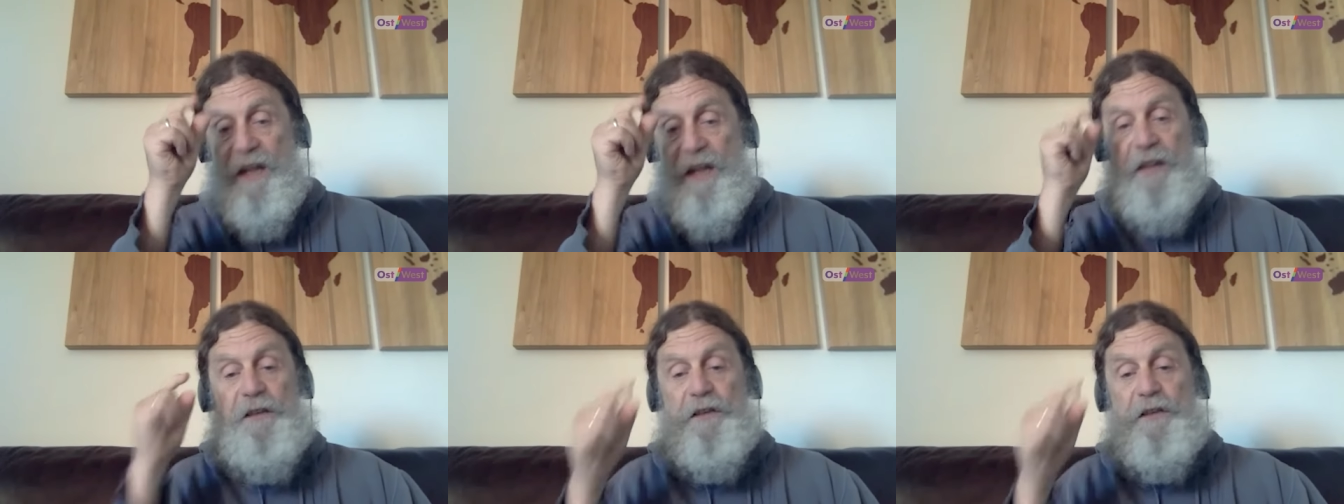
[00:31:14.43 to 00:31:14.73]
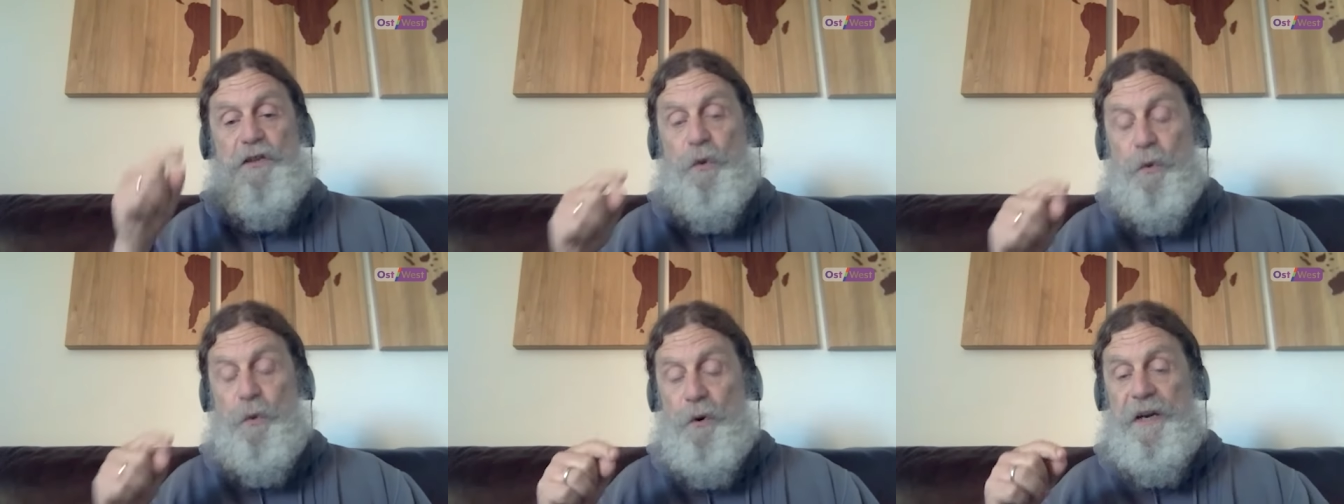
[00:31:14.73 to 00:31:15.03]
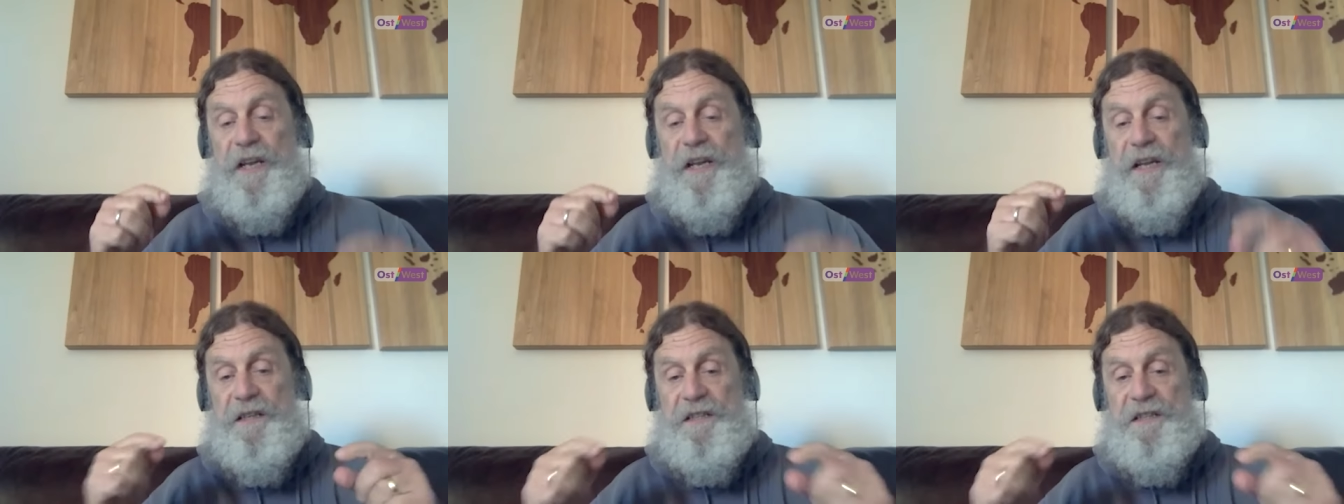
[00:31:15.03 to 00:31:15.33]
there's
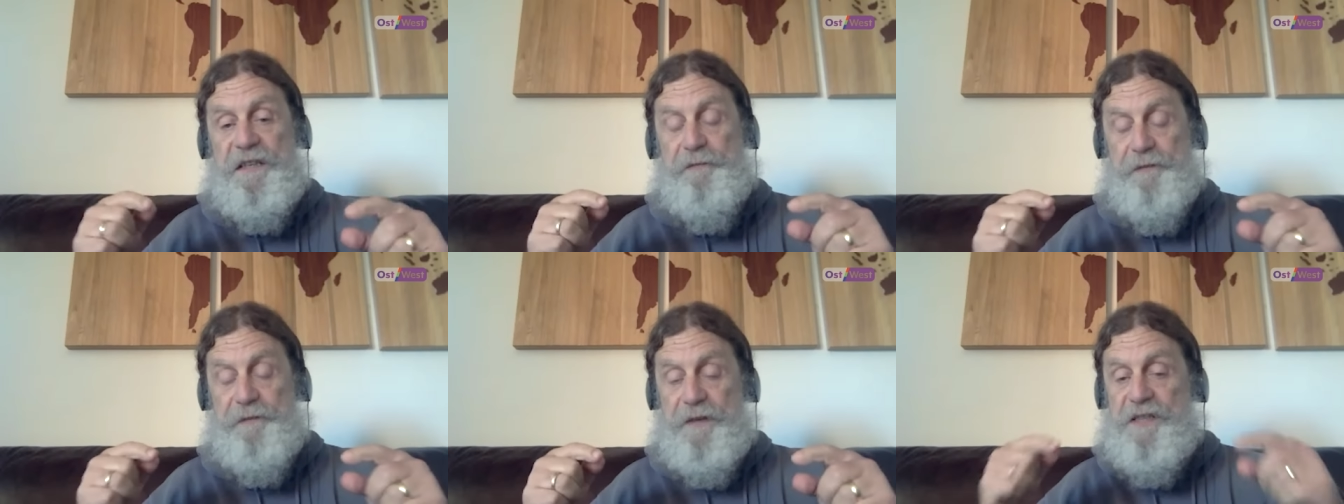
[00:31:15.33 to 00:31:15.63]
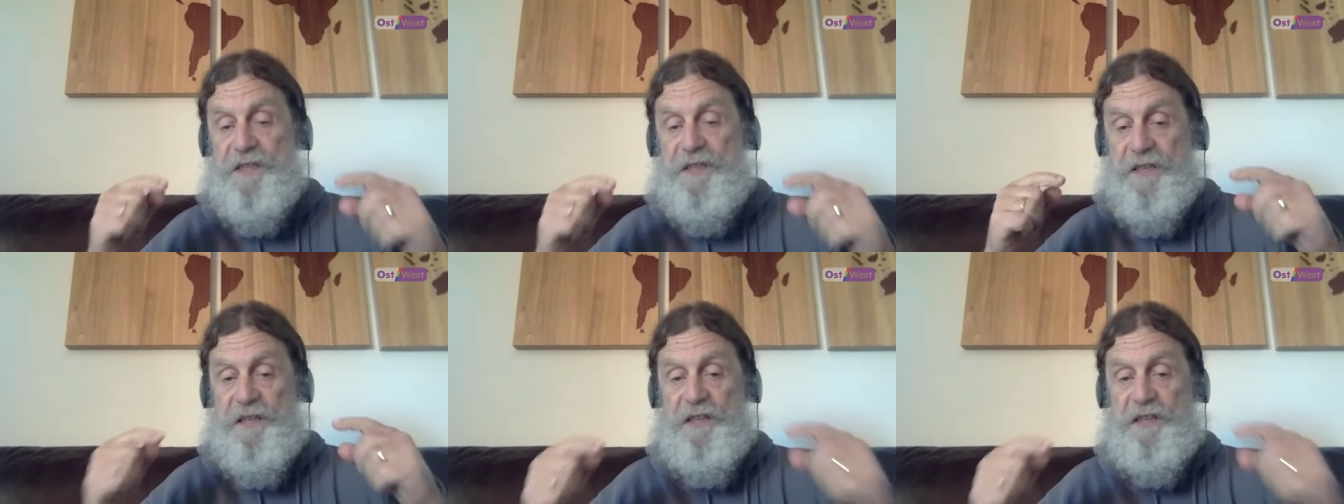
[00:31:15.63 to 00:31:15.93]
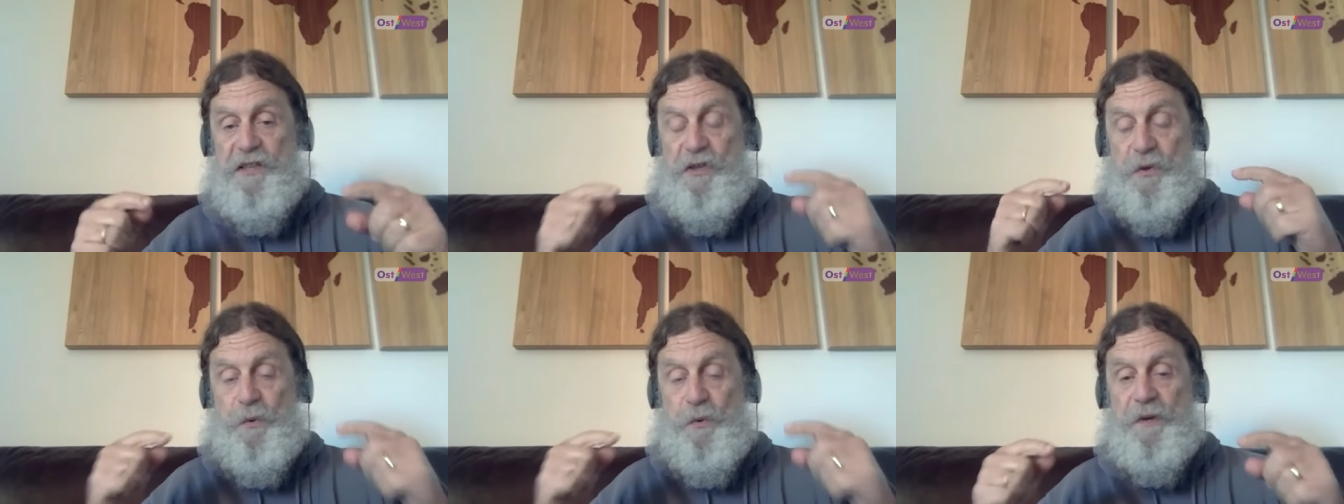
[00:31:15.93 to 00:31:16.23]
already a difference in the
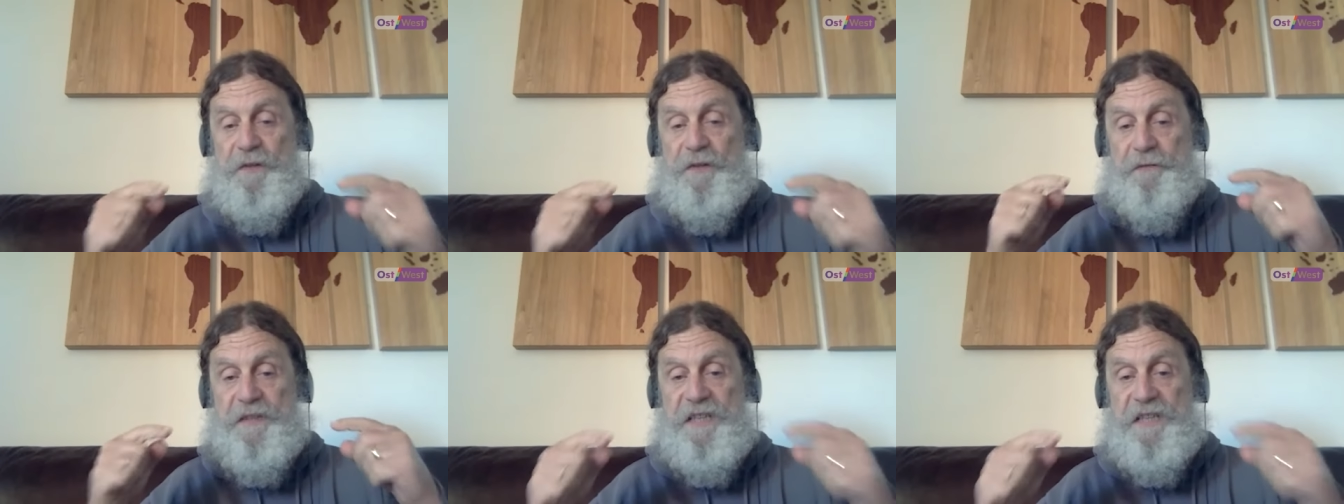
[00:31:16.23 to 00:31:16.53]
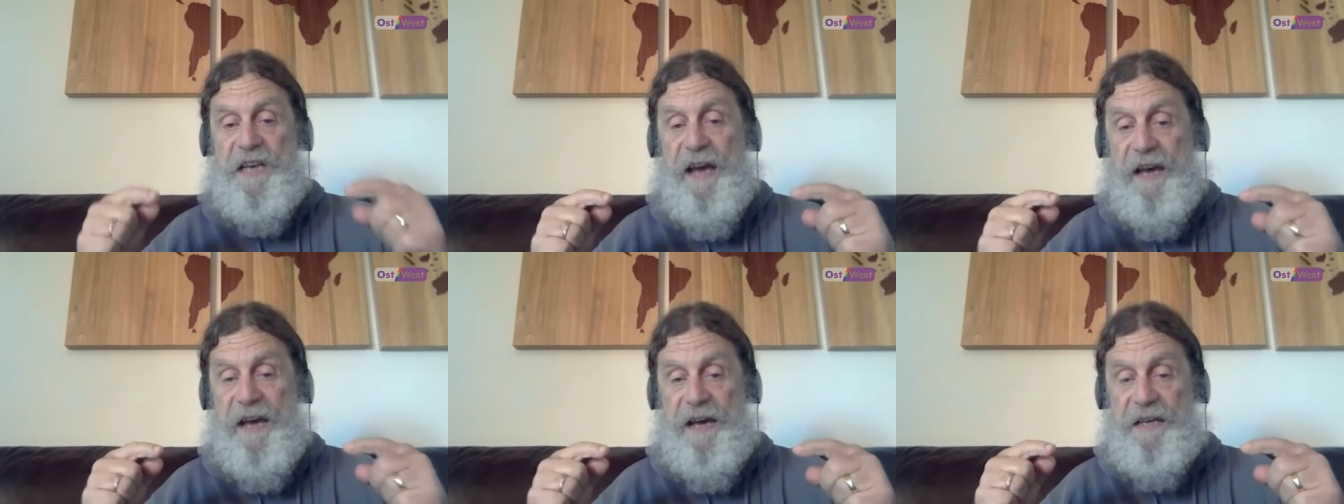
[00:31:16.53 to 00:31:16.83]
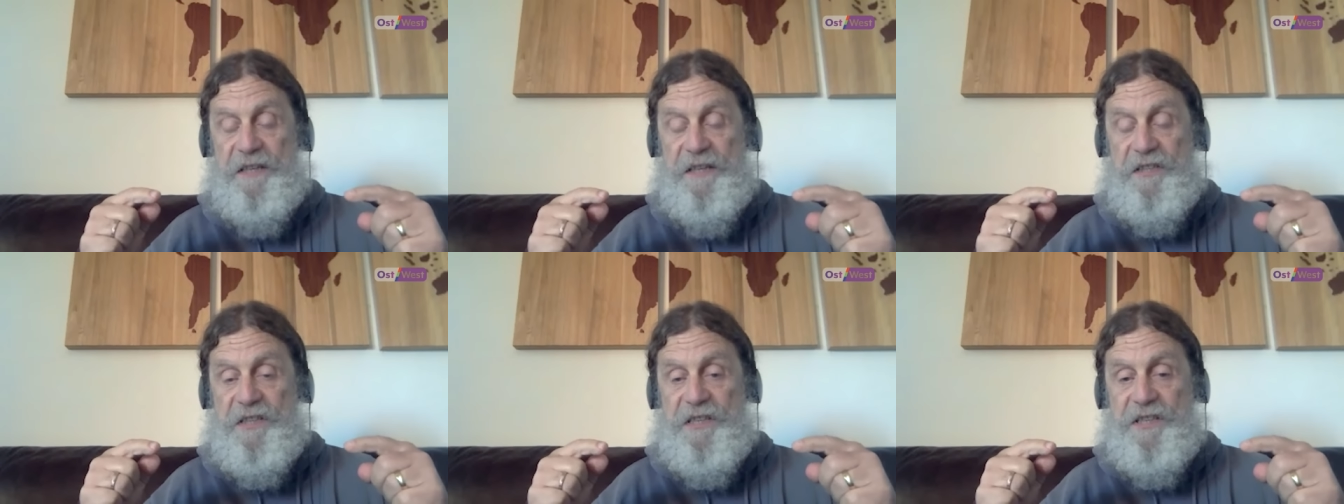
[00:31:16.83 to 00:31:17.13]
sort of
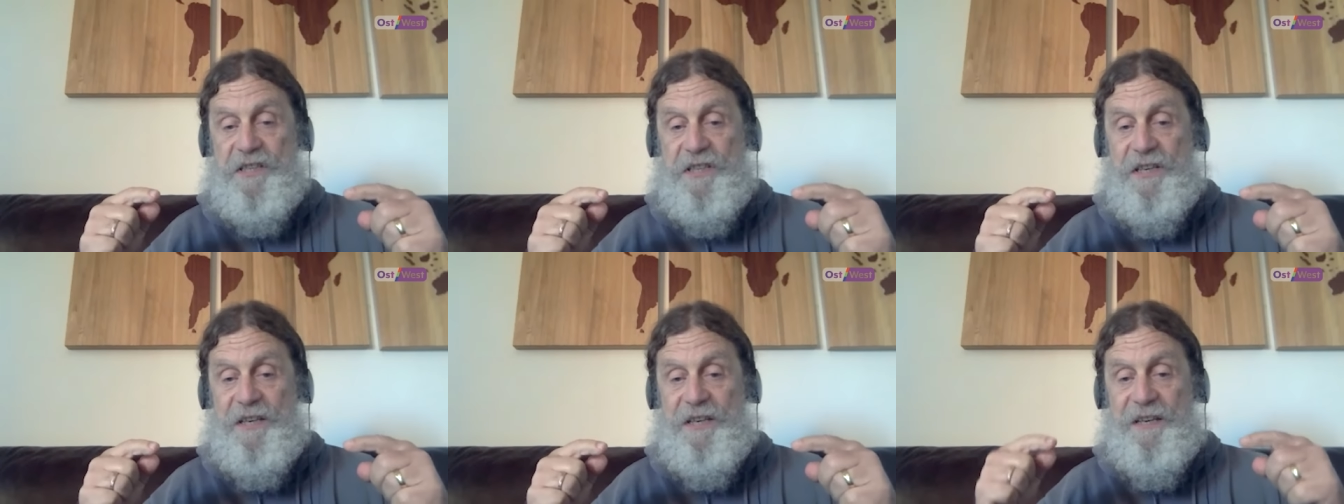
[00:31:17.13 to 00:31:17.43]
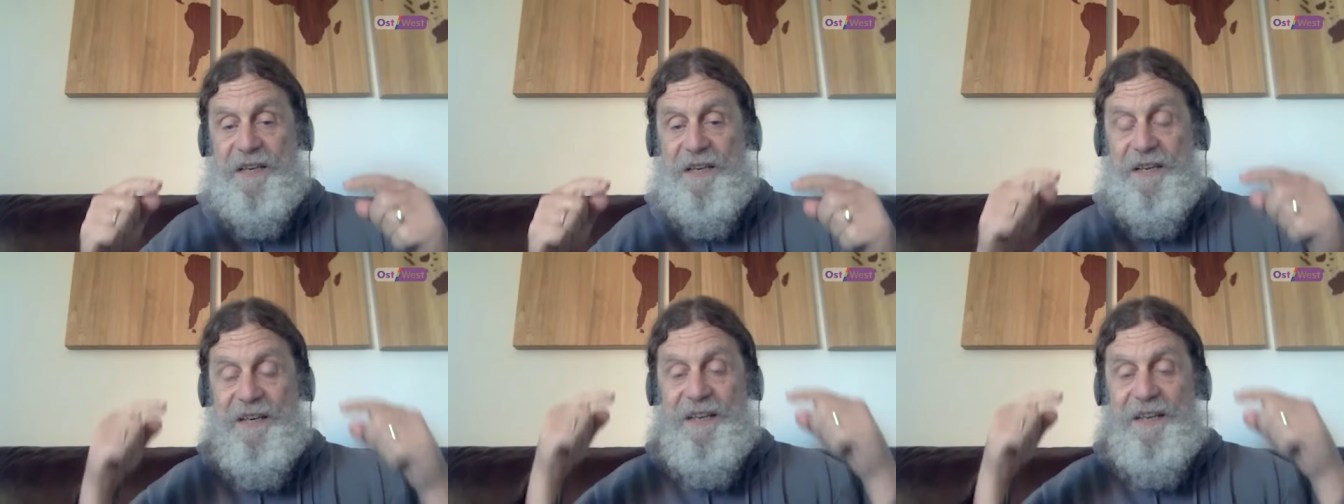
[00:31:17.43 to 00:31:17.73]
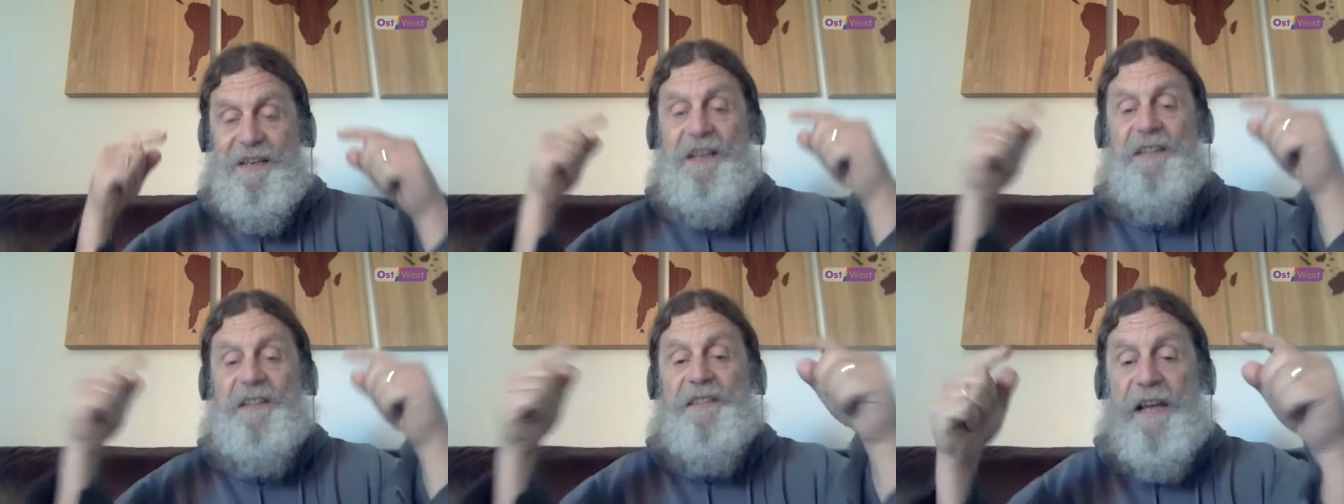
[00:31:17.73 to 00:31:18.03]
tasks
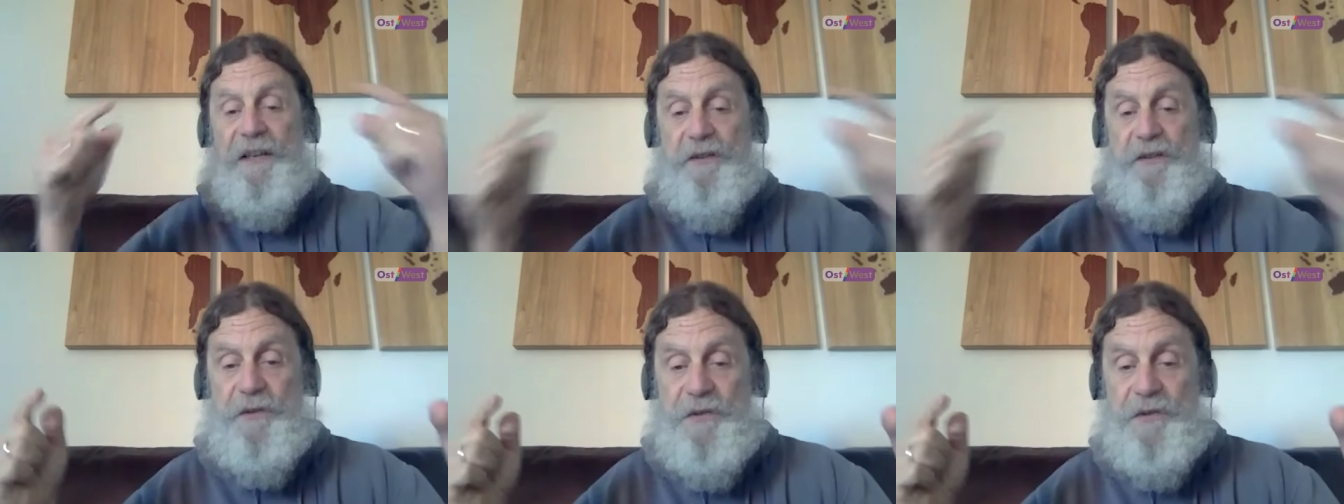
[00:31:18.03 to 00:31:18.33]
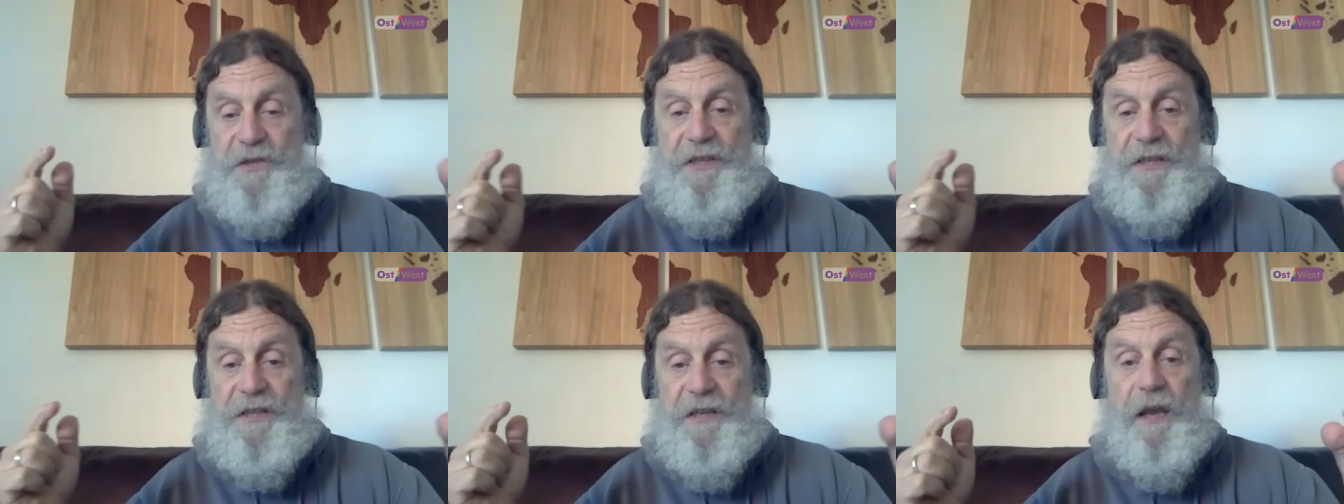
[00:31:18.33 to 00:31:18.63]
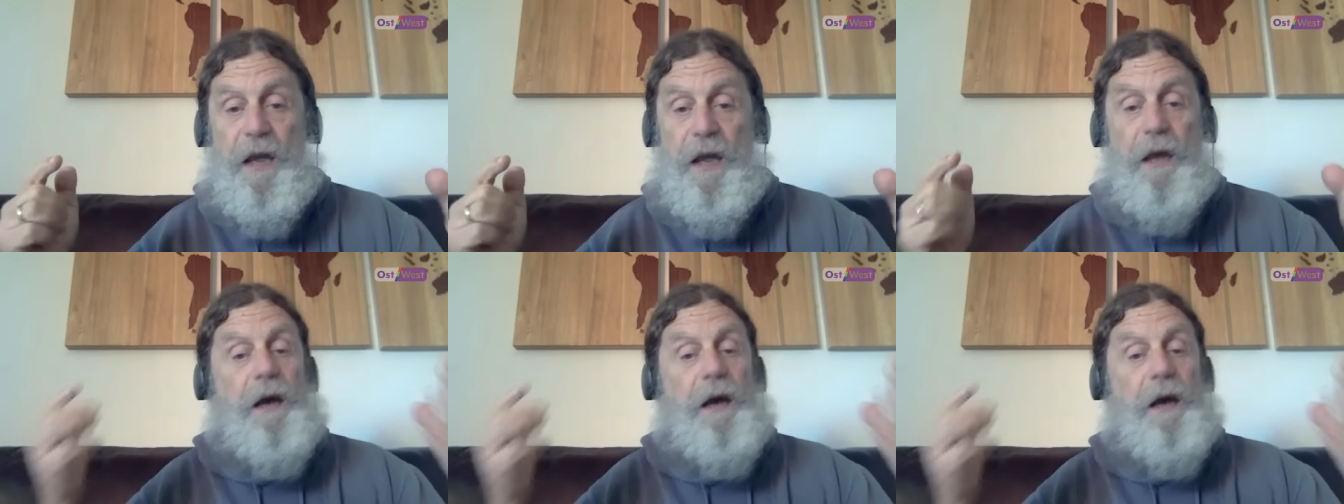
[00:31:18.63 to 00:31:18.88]
that you see